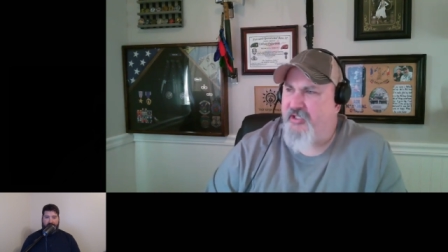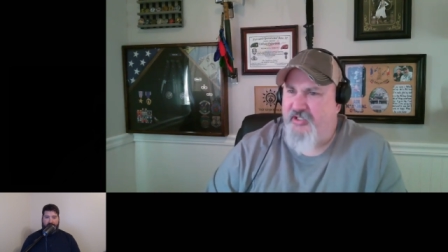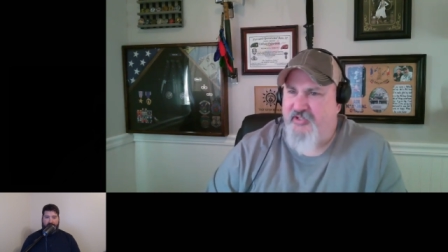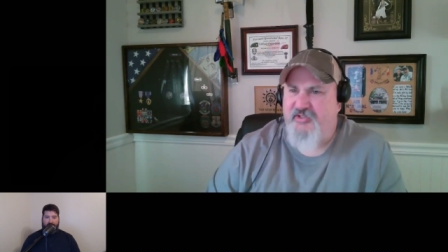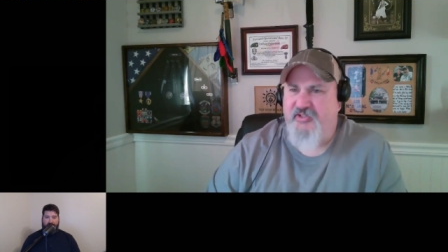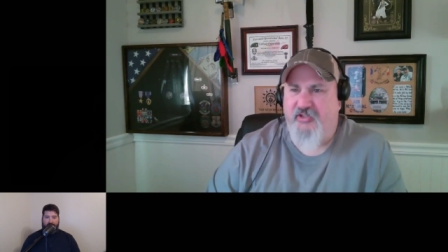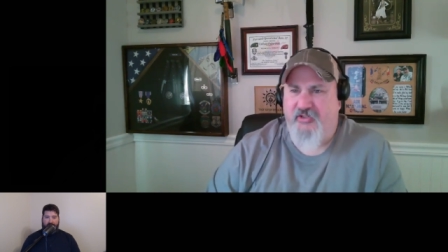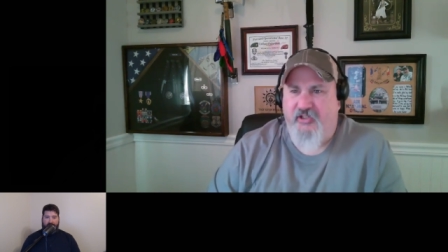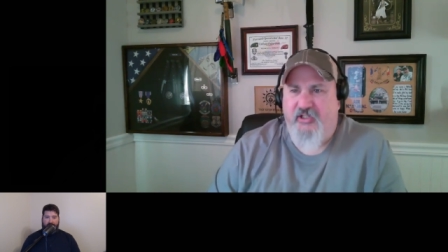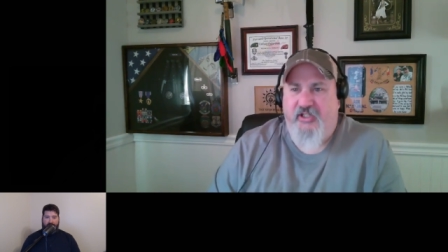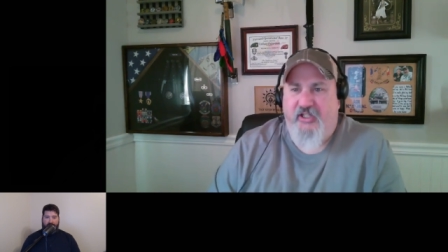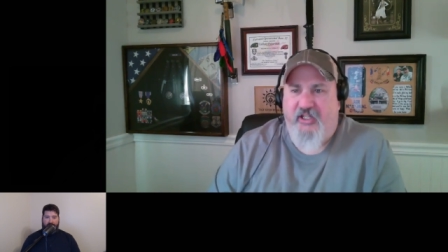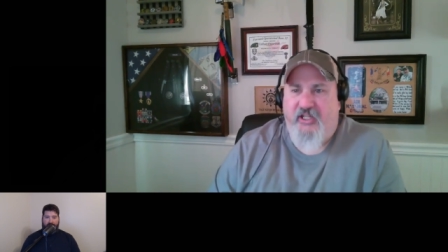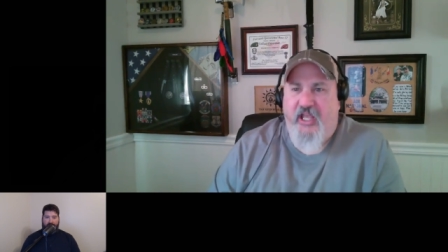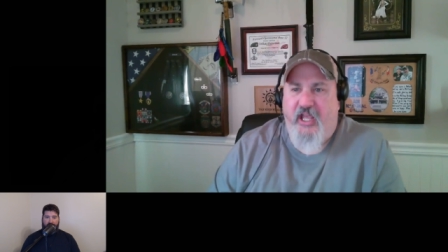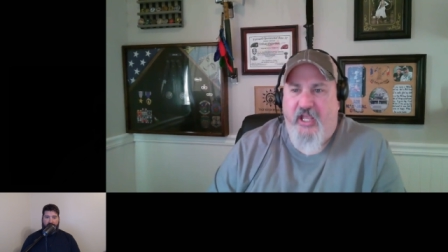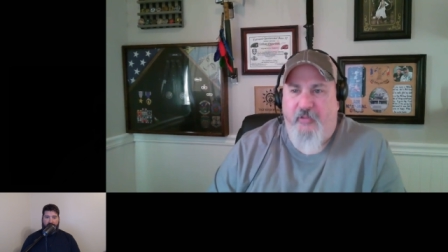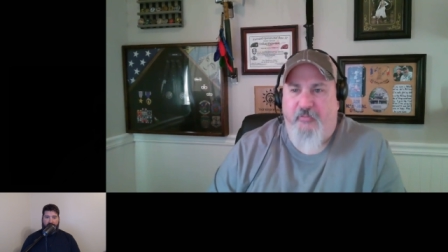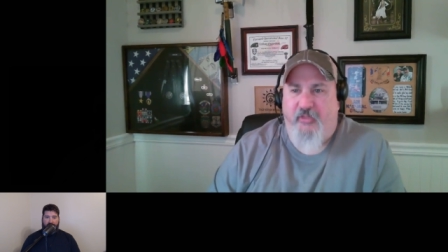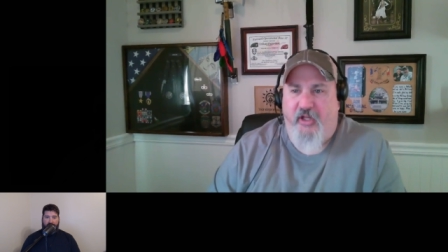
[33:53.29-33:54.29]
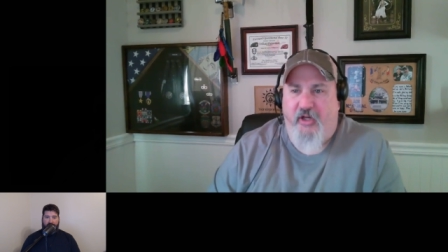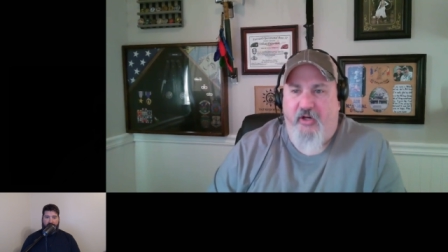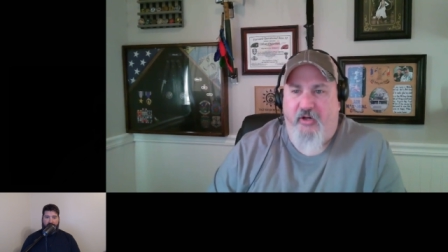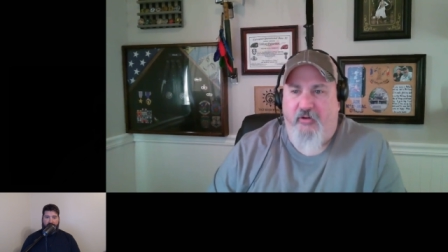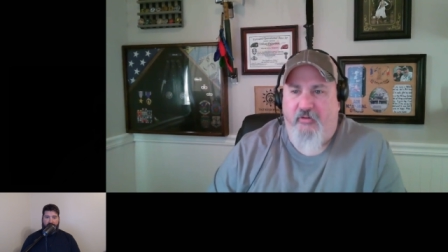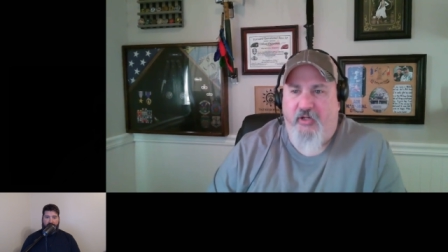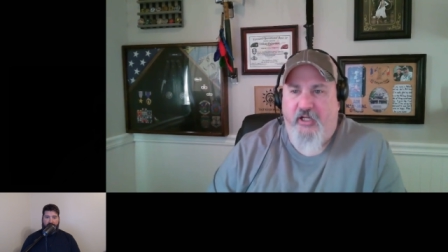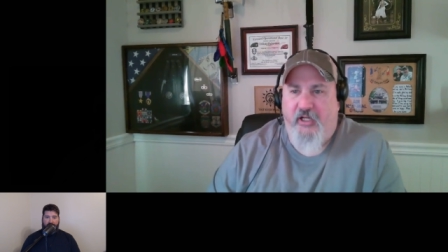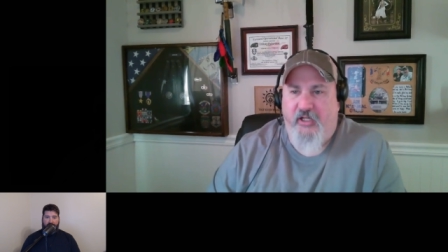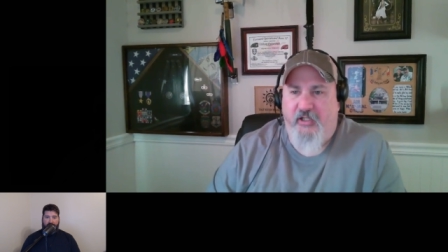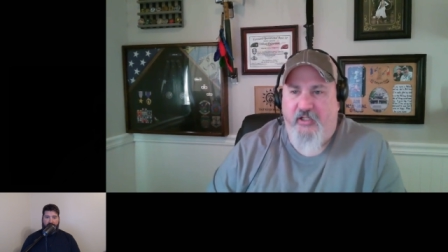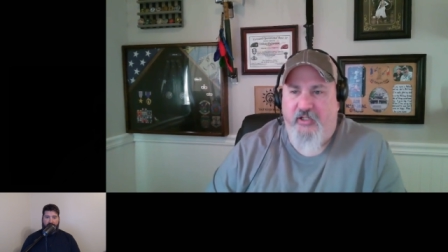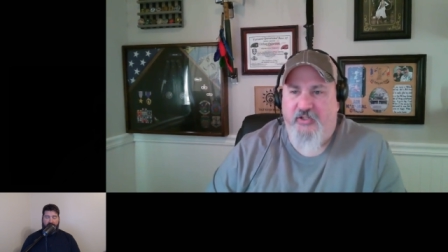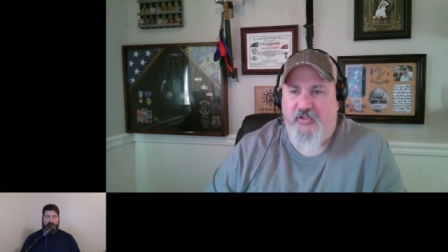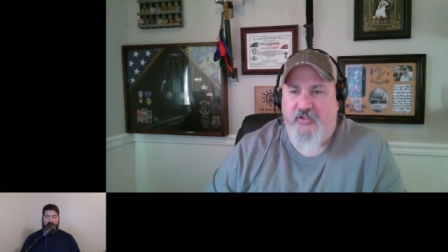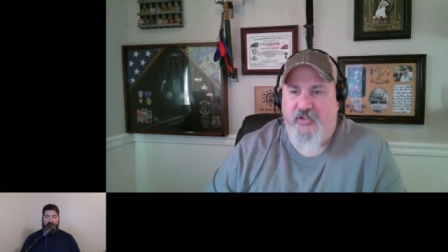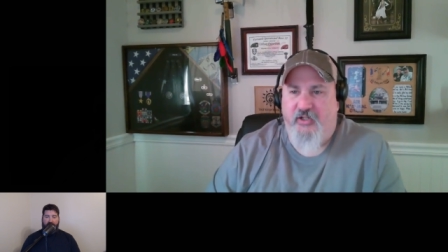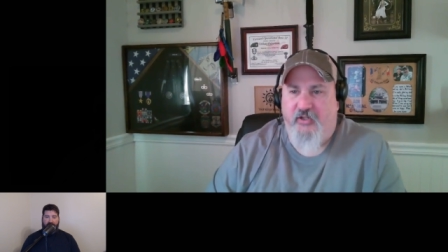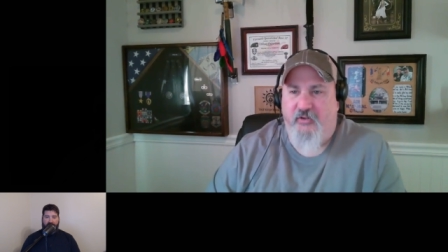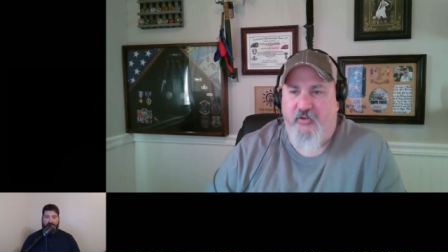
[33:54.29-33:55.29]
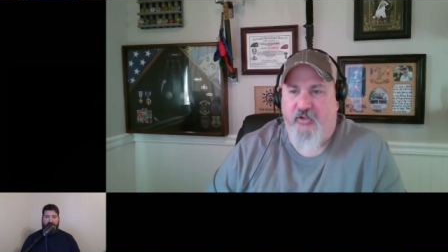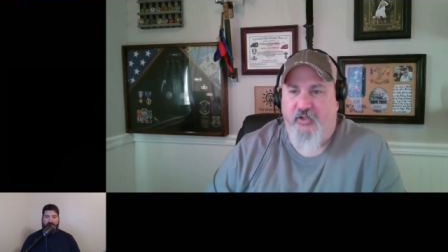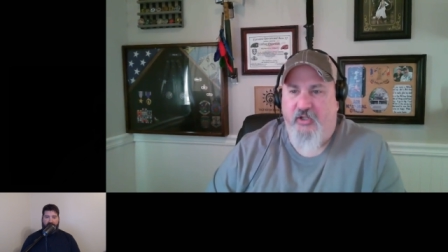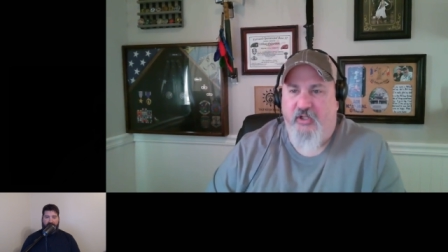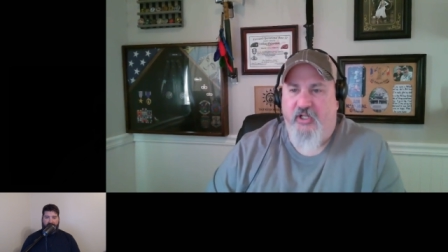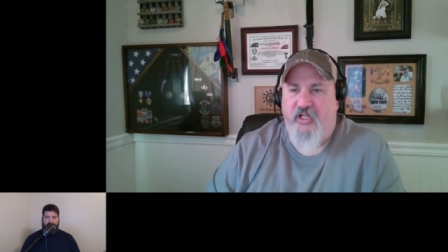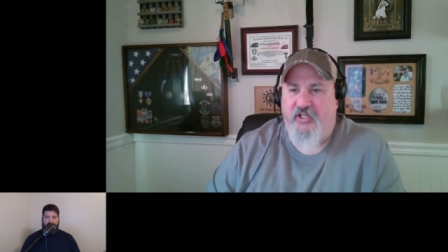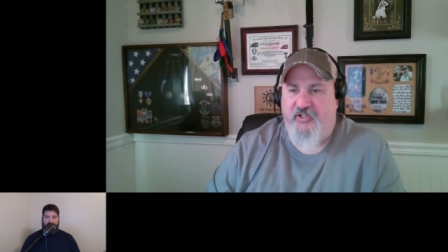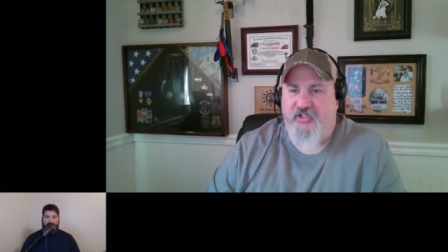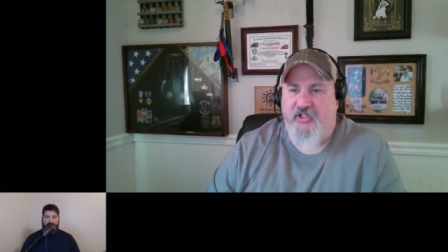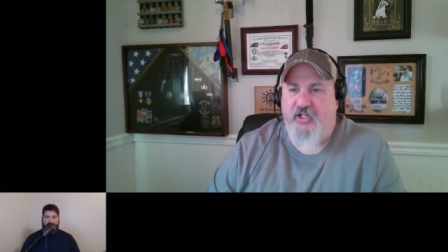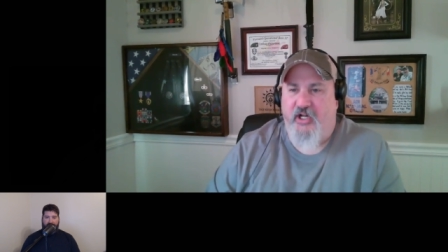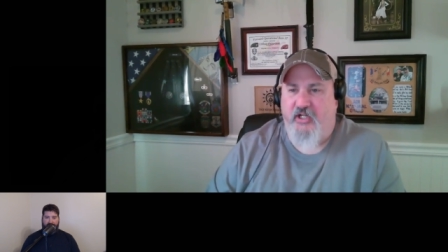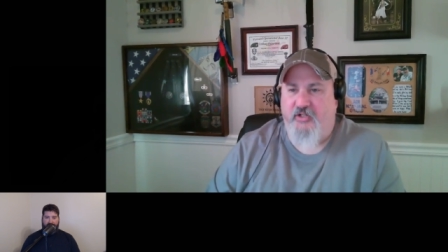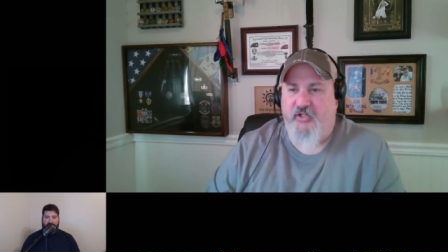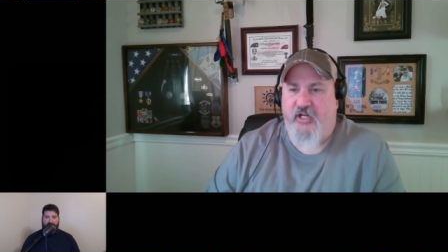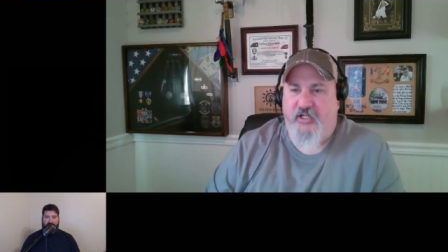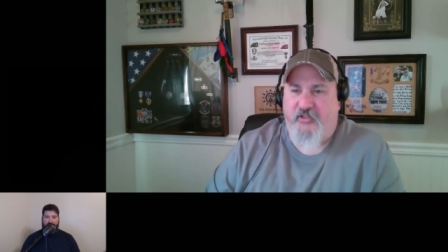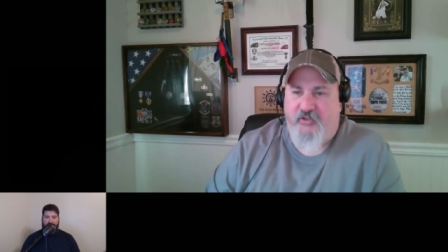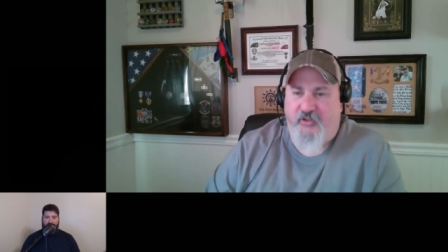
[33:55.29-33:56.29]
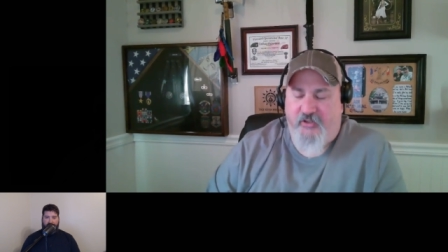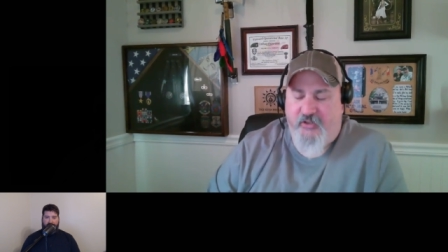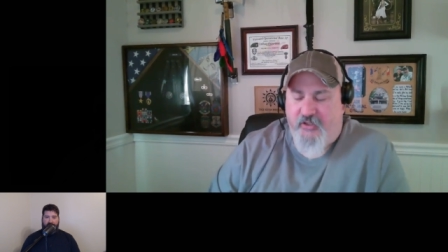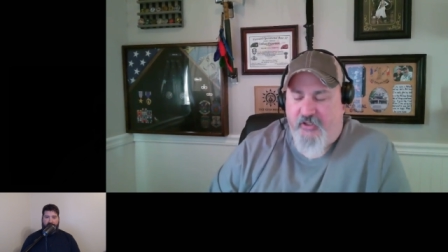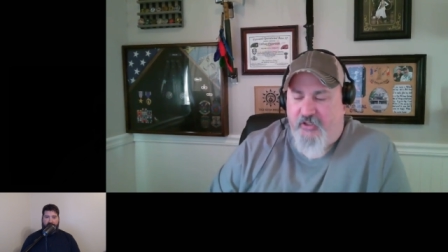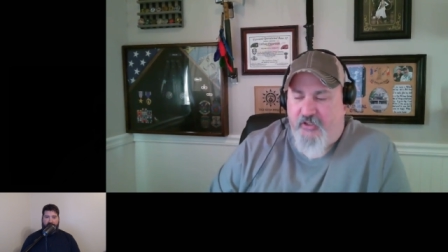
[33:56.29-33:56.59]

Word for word: He's still in the game though, right? He's oh, uh, okay. uh, as a contractor.